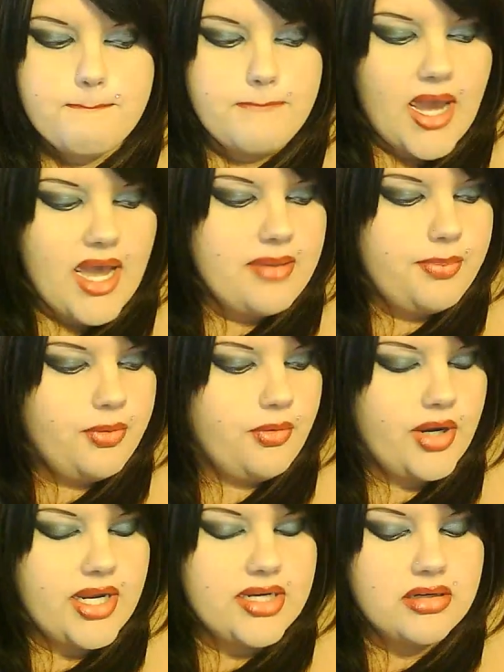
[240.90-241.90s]
My
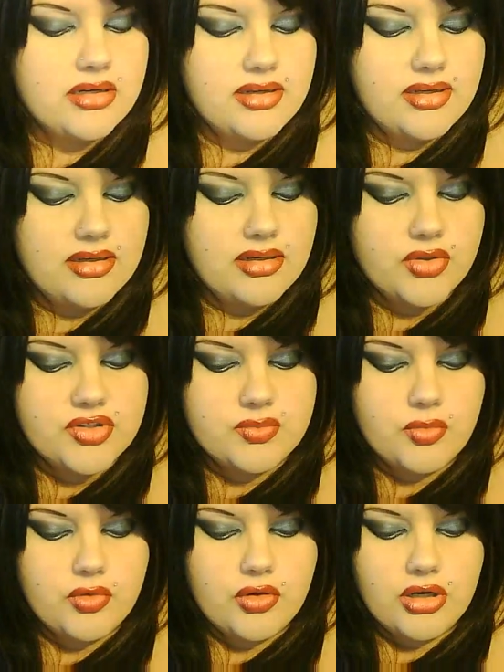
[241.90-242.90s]
point was
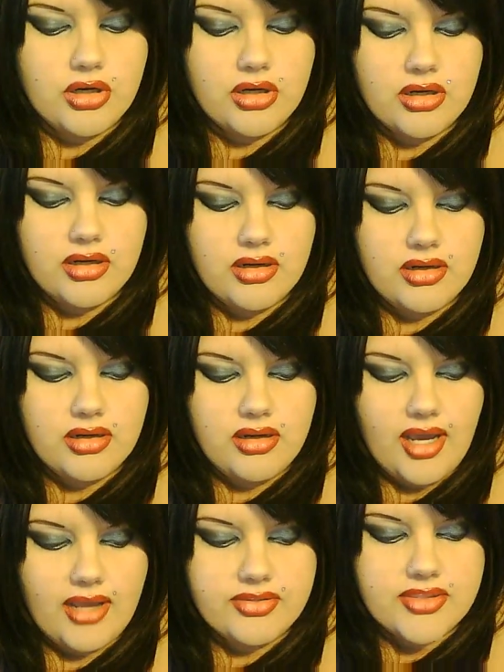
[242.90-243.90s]
more
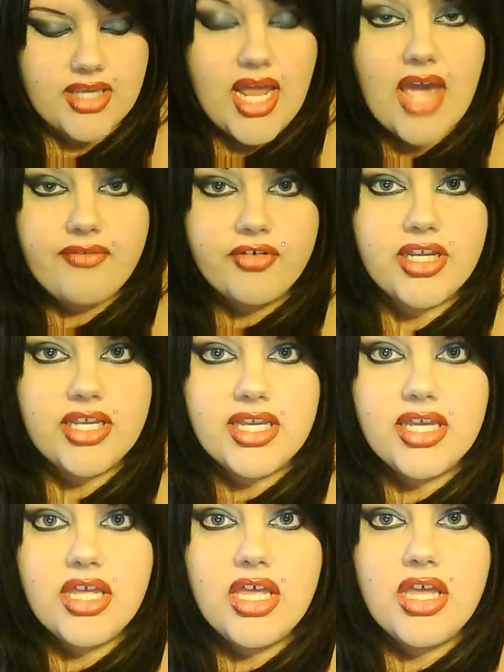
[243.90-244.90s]
not that
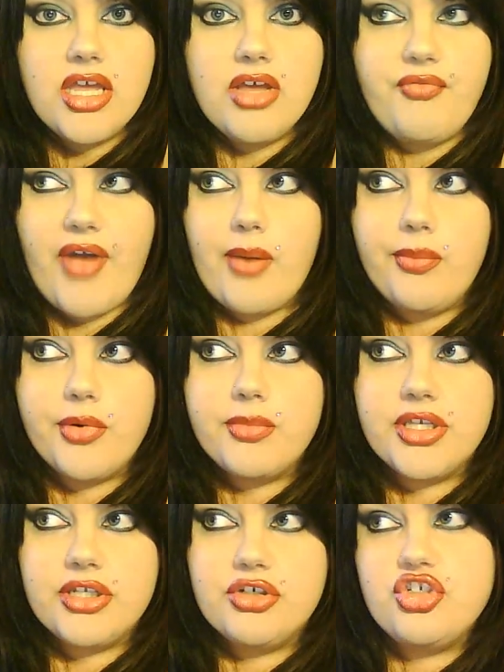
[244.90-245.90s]
every fat
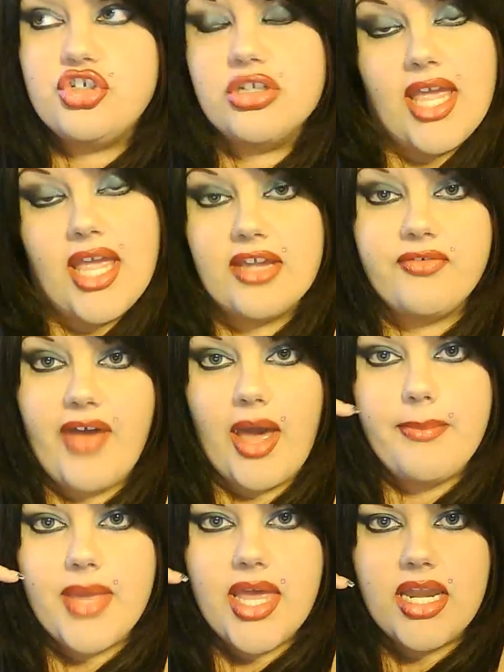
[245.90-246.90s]
woman should like
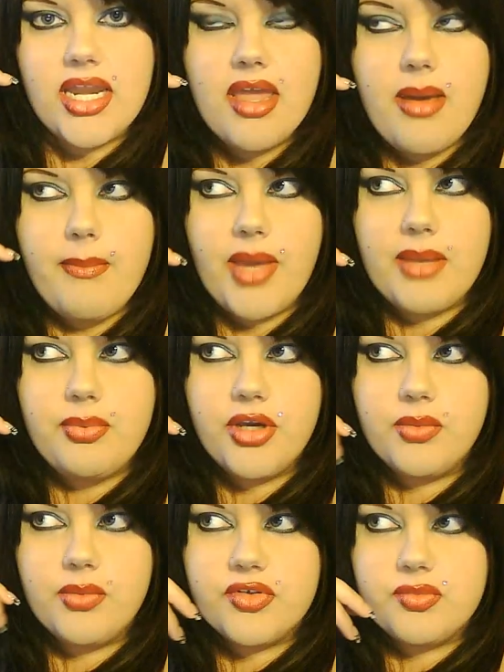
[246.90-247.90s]
fat men. My
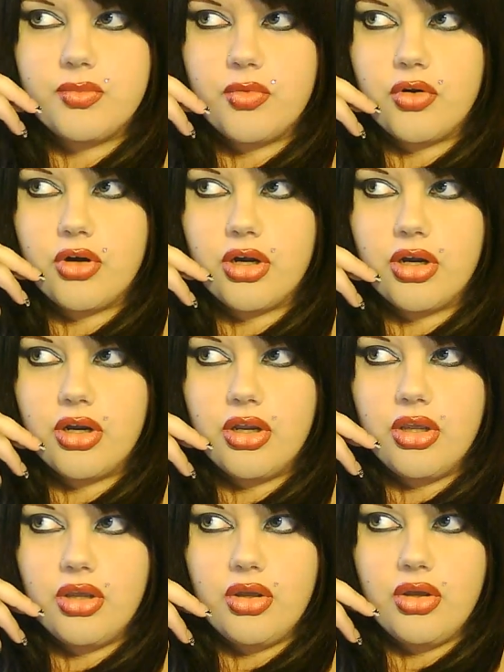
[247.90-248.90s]
point was more,
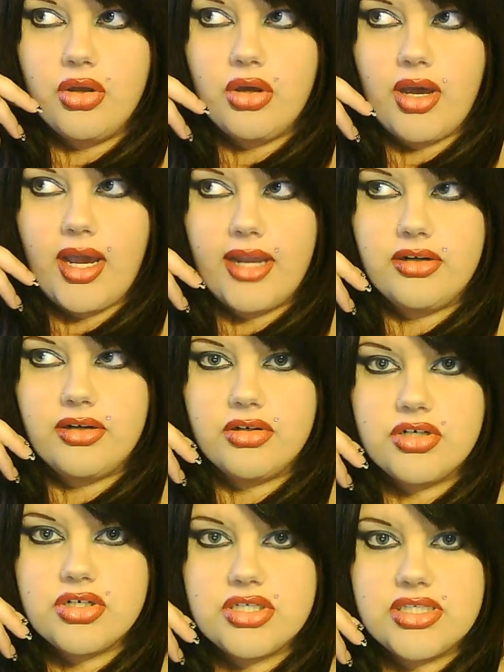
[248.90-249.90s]
I don't
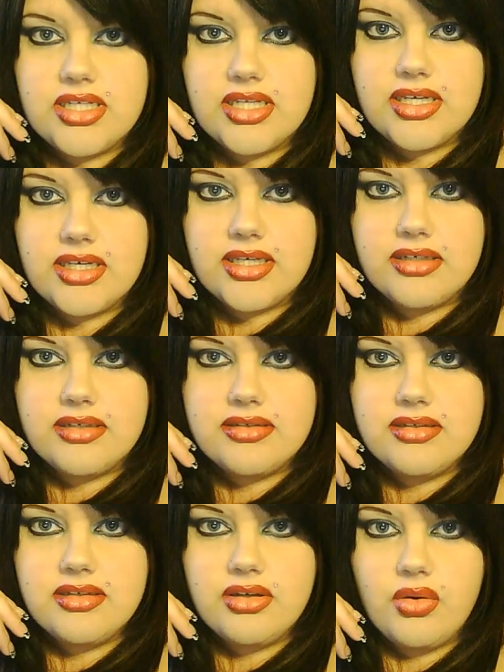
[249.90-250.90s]
understand
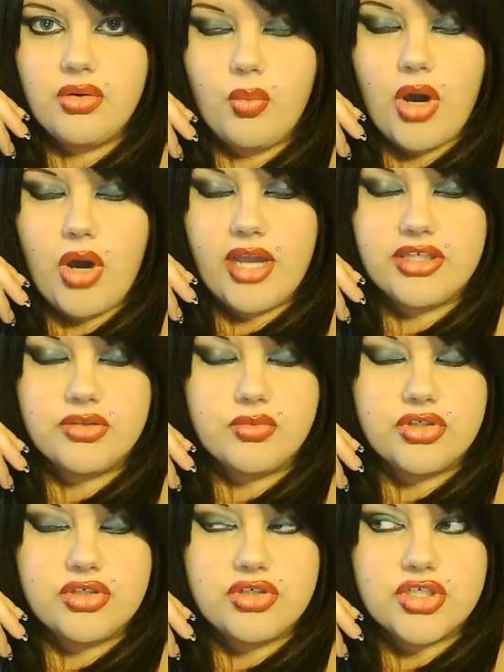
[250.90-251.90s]
why you
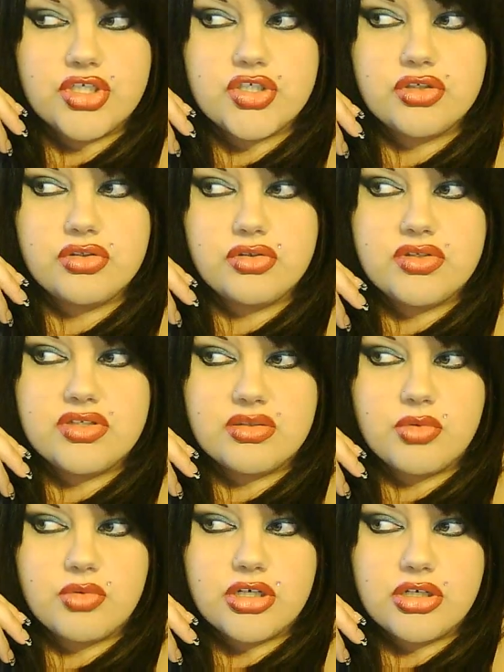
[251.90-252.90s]
would exclude
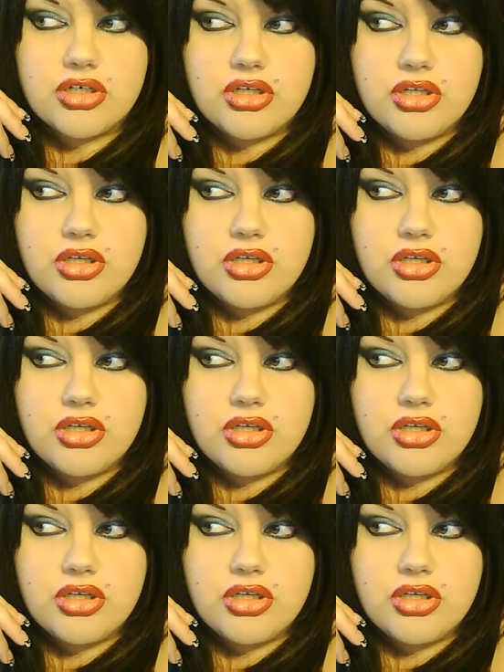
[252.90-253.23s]
someone